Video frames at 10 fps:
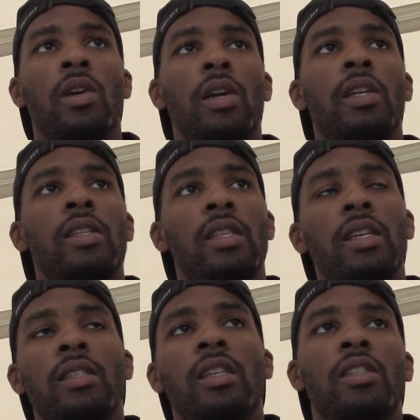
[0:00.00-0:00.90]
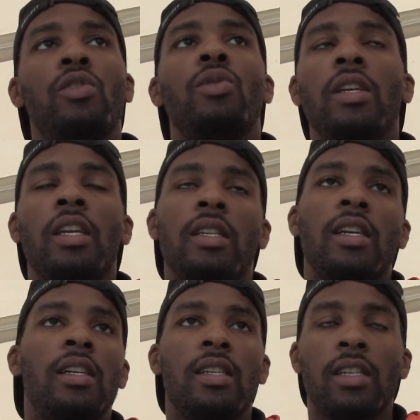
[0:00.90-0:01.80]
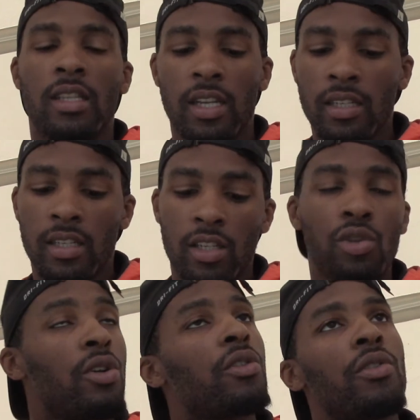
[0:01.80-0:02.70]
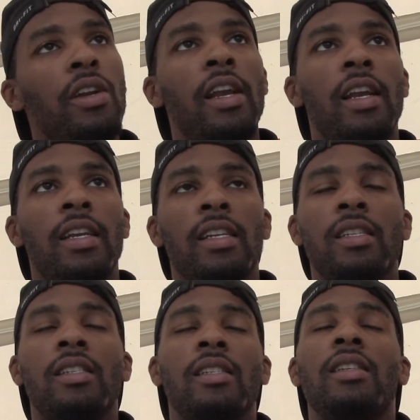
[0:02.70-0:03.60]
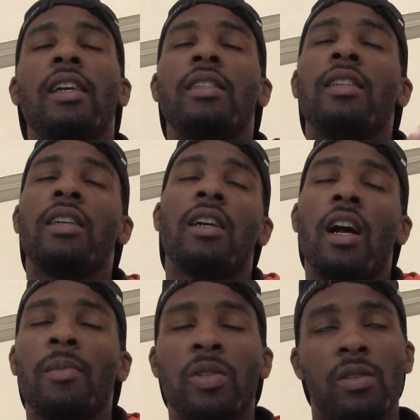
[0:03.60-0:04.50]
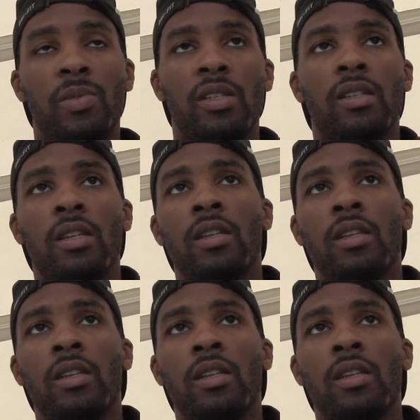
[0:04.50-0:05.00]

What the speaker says: and the things that you could get done, and the things that you could create, and the success and the accomplishments